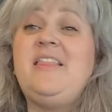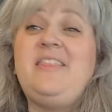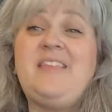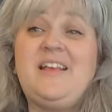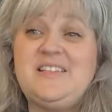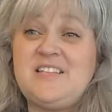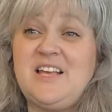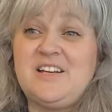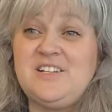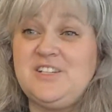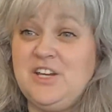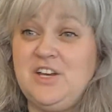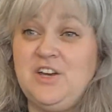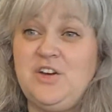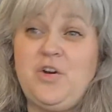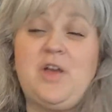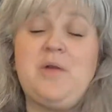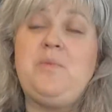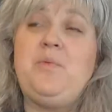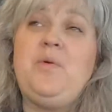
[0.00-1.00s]
that's actually a
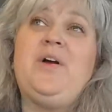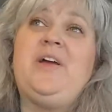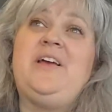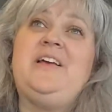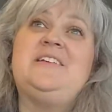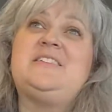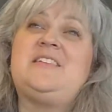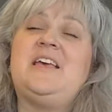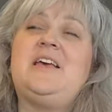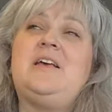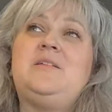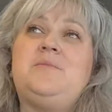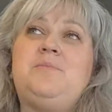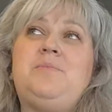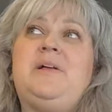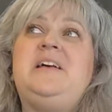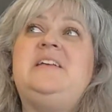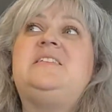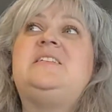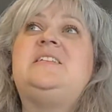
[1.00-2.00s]
great point. Is like
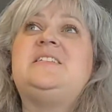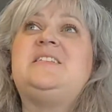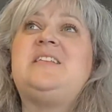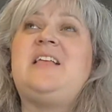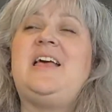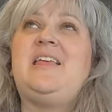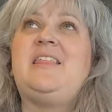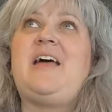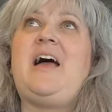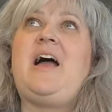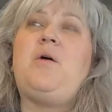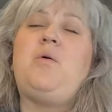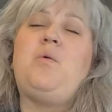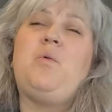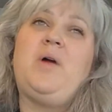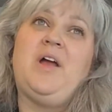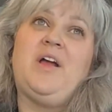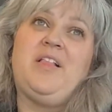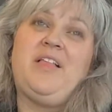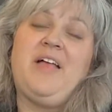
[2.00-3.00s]
places like that
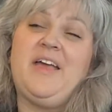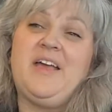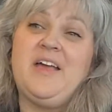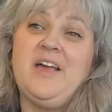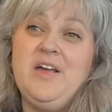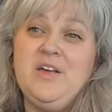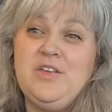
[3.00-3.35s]
where like